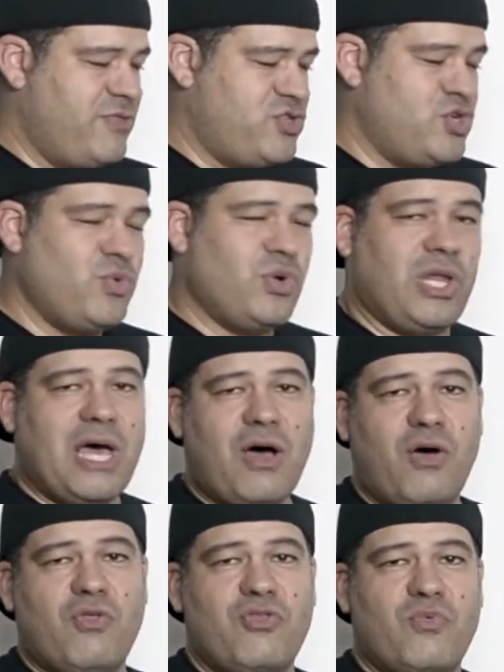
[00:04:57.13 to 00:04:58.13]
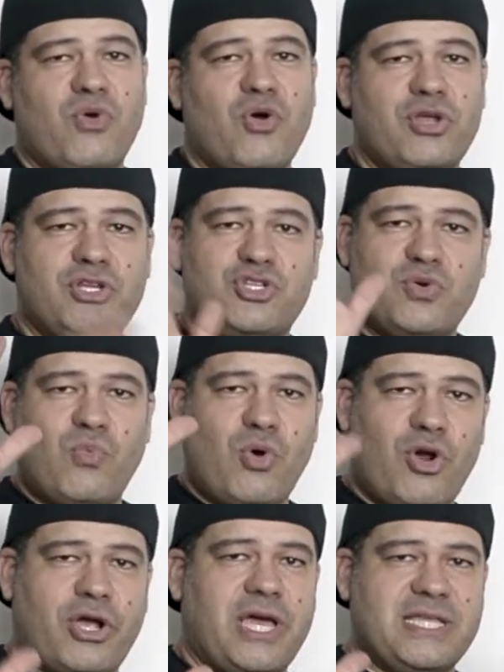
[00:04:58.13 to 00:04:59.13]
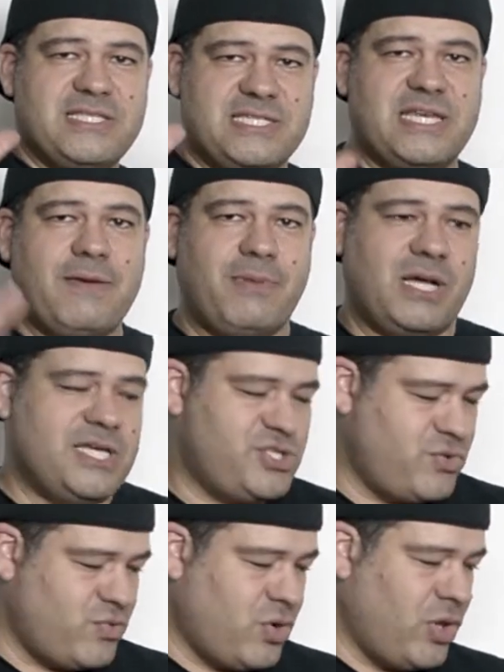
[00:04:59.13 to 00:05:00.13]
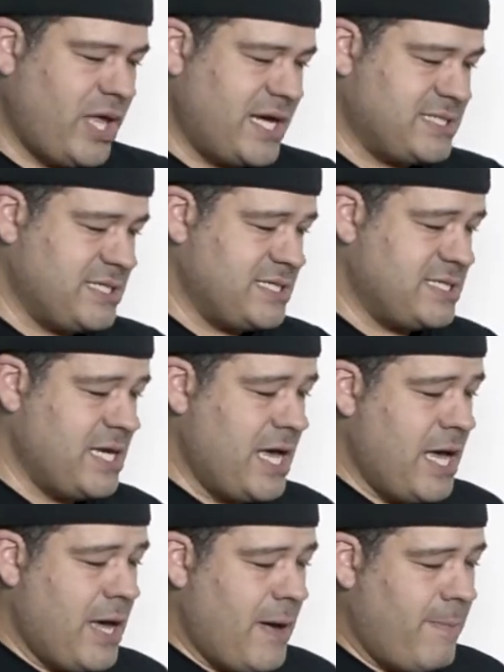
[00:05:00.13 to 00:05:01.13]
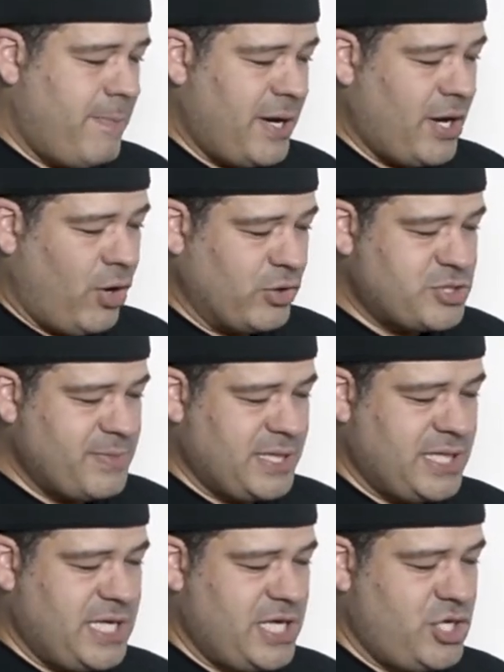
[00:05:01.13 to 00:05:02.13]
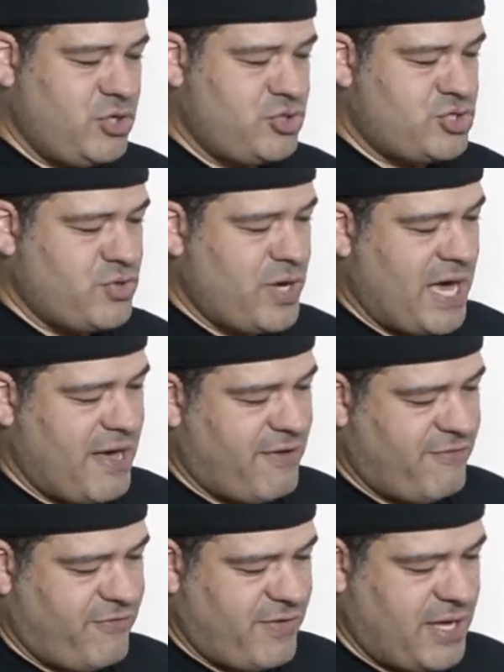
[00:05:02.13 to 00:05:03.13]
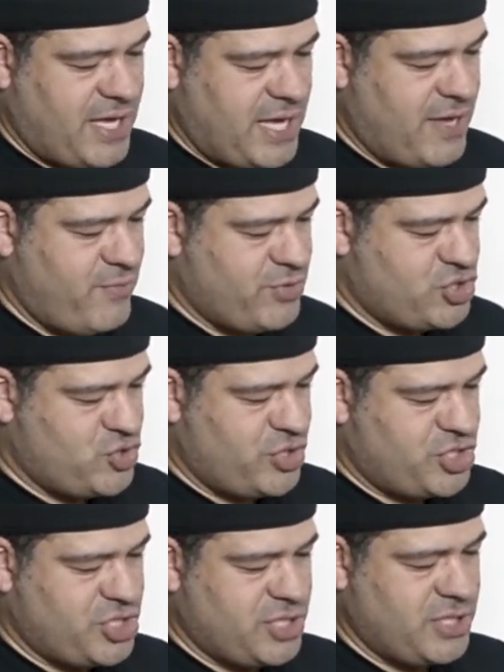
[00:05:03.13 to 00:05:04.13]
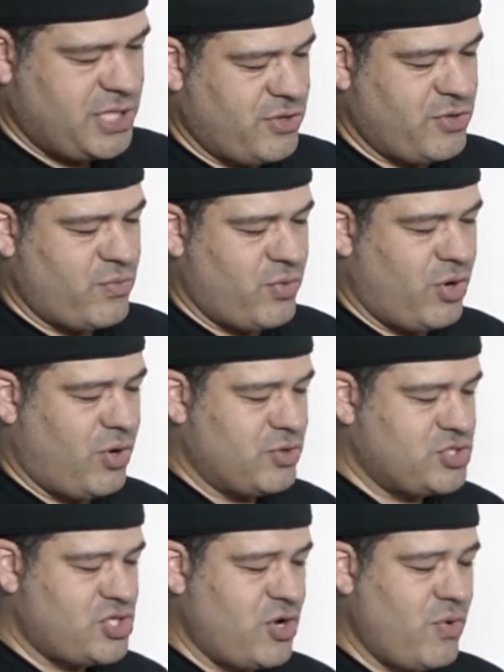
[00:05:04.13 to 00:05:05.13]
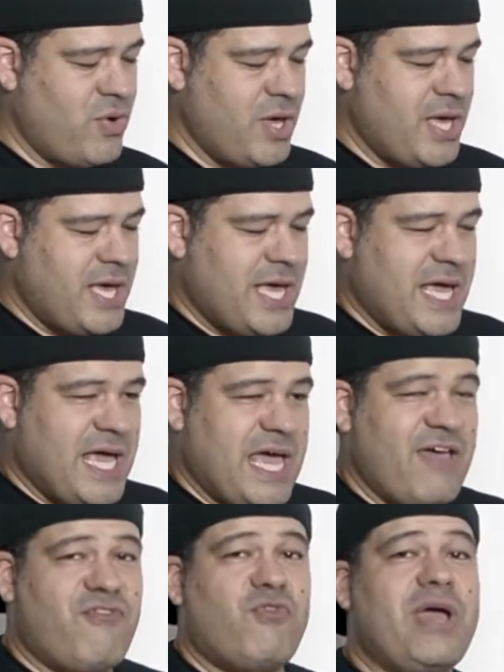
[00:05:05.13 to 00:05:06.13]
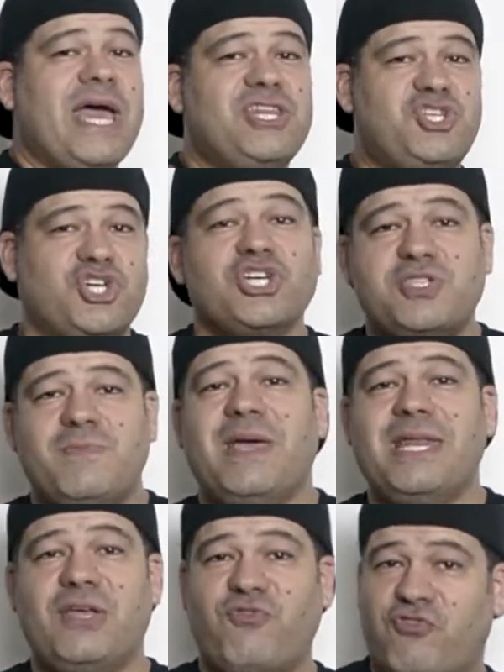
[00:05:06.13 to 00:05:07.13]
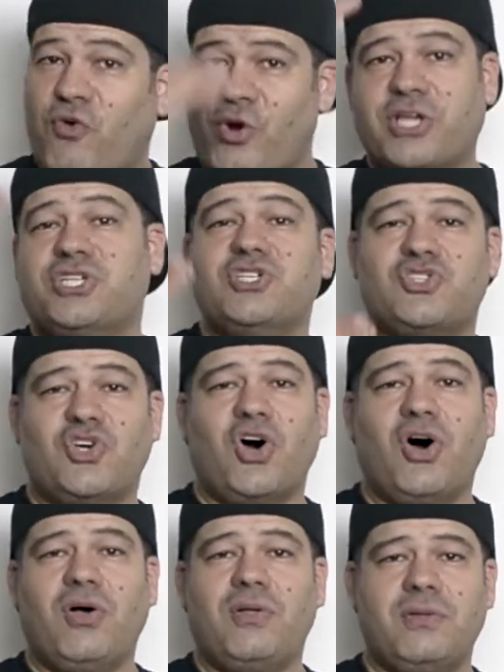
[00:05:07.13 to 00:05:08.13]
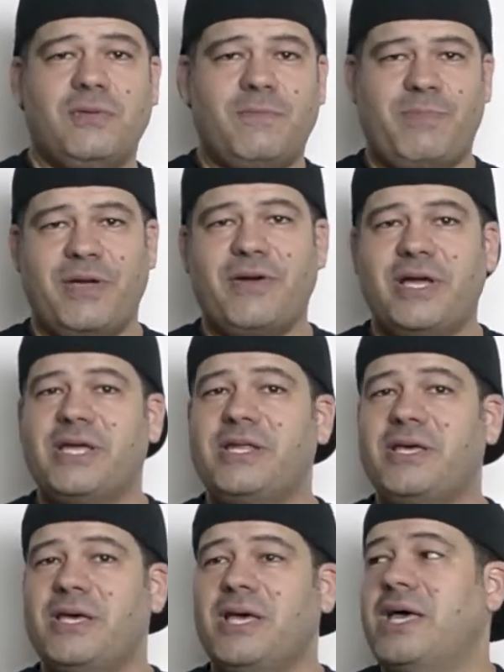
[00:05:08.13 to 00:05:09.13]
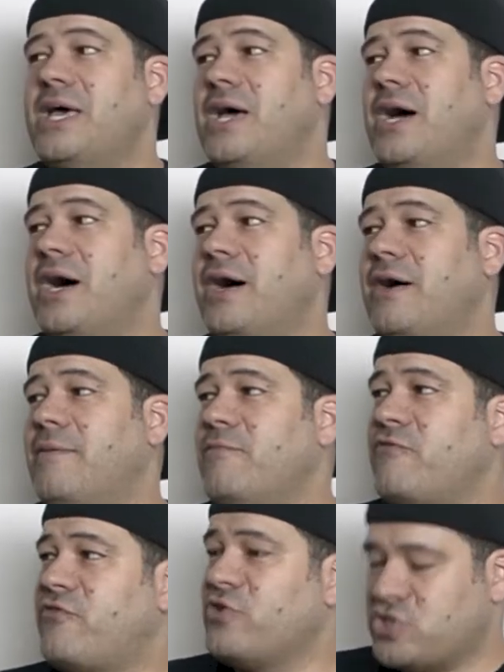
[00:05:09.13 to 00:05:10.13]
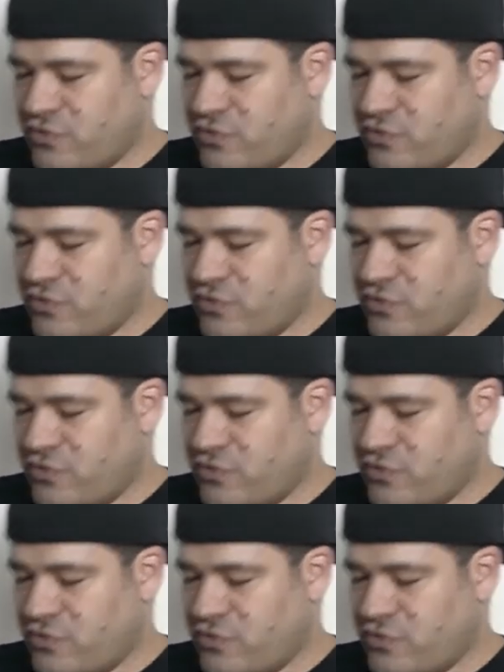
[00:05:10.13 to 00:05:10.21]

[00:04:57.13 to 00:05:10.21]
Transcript: to allow the Ronin to work and stabilize your roll axis. But ultimately, you do have a restriction the roll. So if we had just made it 4 inches tall, period, first